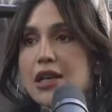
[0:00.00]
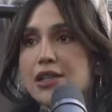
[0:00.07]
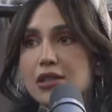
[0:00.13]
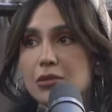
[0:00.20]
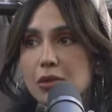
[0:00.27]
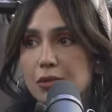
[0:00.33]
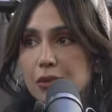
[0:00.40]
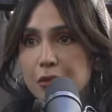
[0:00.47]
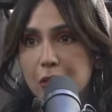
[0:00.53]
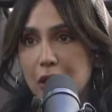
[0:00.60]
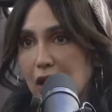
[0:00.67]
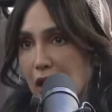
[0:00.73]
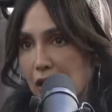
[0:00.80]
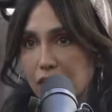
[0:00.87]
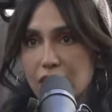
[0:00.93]
Some women wear
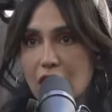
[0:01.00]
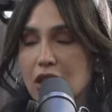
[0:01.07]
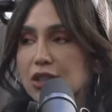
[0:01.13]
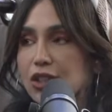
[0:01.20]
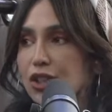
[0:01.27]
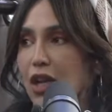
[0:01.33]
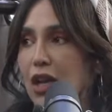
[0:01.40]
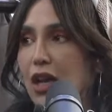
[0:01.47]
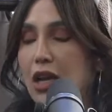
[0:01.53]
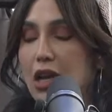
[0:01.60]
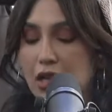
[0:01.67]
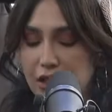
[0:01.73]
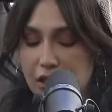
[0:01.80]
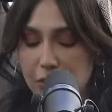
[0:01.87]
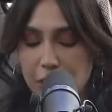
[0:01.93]
it out of culture.
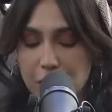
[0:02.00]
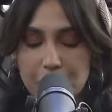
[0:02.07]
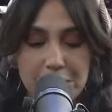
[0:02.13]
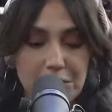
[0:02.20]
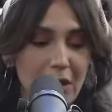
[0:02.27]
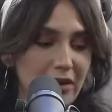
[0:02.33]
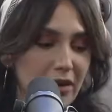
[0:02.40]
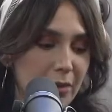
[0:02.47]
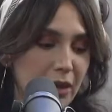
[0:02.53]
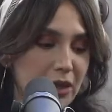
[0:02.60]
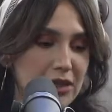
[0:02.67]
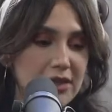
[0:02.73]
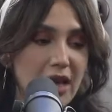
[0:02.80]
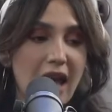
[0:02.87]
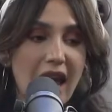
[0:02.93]
Some women wear it because